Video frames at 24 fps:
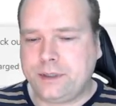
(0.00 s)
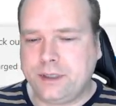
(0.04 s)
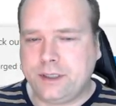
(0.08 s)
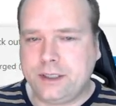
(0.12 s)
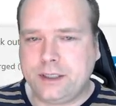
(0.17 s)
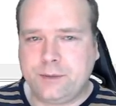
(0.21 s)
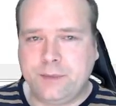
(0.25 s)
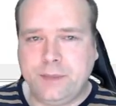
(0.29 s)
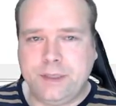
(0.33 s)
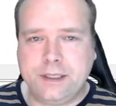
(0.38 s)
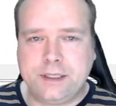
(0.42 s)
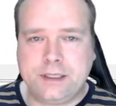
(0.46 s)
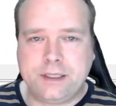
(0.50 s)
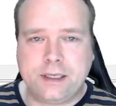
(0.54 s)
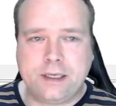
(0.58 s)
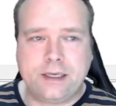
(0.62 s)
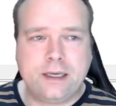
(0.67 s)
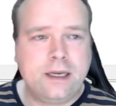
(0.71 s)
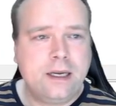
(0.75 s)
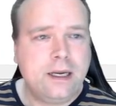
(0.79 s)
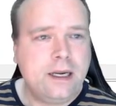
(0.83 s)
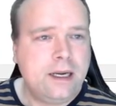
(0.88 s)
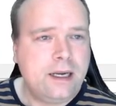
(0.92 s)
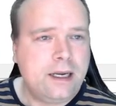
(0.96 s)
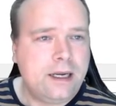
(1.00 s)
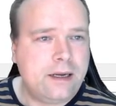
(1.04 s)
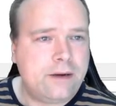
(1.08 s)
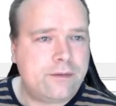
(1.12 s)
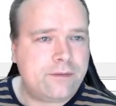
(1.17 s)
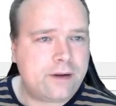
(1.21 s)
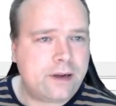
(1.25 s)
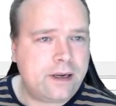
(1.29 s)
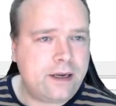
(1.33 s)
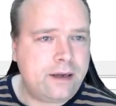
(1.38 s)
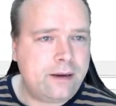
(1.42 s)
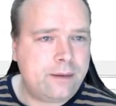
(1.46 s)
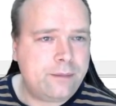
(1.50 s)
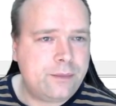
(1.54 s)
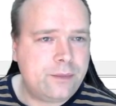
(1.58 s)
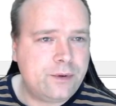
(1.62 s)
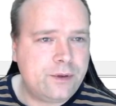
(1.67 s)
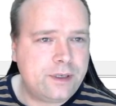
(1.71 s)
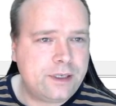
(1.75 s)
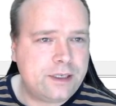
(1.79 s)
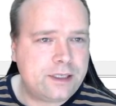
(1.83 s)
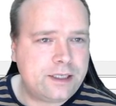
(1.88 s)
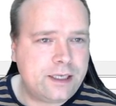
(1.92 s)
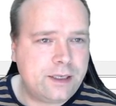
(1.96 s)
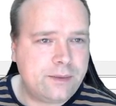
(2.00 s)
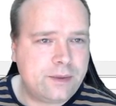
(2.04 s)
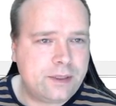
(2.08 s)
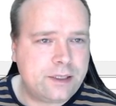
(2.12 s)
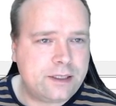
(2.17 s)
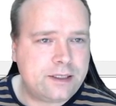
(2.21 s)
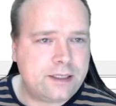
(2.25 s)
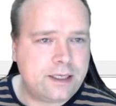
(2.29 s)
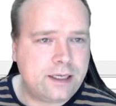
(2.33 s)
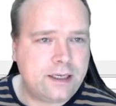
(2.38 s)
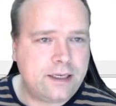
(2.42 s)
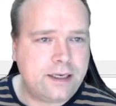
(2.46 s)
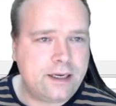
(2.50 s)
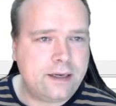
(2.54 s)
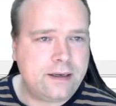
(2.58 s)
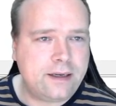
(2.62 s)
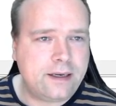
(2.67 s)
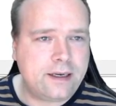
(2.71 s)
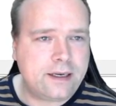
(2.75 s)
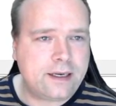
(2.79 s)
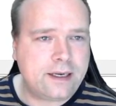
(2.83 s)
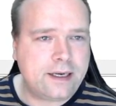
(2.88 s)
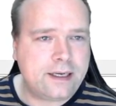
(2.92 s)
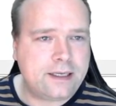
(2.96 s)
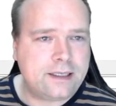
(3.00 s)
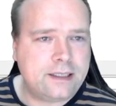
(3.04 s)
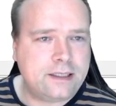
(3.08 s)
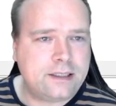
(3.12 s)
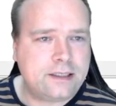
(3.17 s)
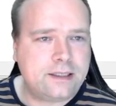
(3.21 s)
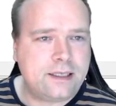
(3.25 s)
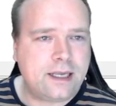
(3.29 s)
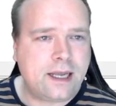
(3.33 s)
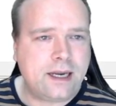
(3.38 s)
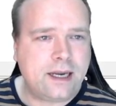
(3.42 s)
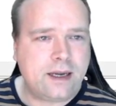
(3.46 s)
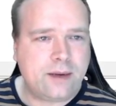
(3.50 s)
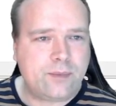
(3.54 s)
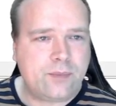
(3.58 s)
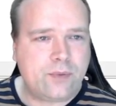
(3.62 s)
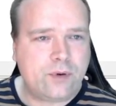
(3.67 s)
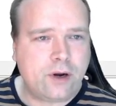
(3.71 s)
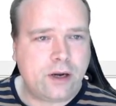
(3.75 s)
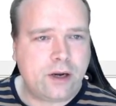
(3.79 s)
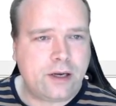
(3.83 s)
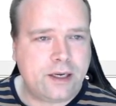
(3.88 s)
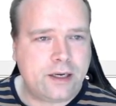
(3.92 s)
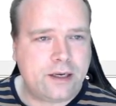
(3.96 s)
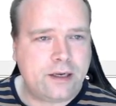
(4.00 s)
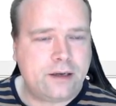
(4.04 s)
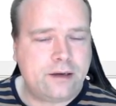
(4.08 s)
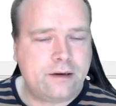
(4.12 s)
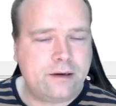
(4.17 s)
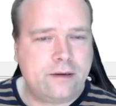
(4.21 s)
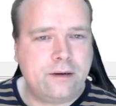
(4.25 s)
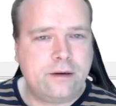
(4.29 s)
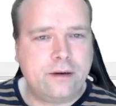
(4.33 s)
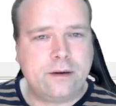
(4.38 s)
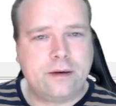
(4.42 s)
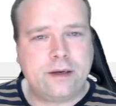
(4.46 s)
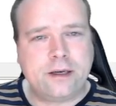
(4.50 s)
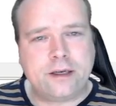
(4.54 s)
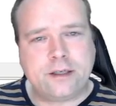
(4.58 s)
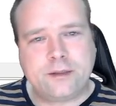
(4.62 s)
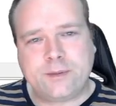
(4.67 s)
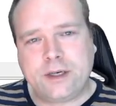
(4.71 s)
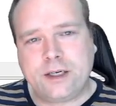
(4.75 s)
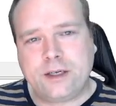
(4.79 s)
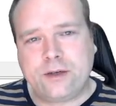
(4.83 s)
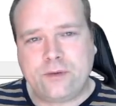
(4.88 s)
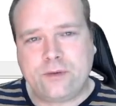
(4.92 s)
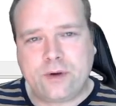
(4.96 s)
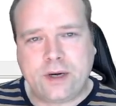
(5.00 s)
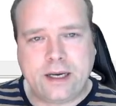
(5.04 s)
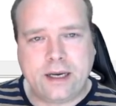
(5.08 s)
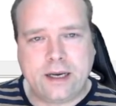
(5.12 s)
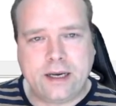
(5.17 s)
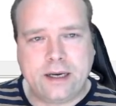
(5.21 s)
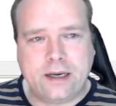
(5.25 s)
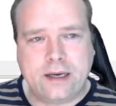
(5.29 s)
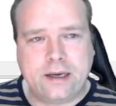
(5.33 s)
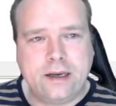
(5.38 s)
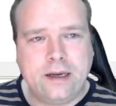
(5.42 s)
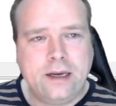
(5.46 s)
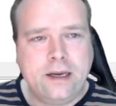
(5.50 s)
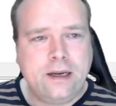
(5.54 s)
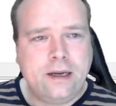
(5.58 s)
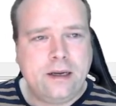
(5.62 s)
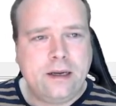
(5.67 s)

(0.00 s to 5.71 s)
So this means that if I am doing the same with IntelliJ, then I can actually start a project just by dragging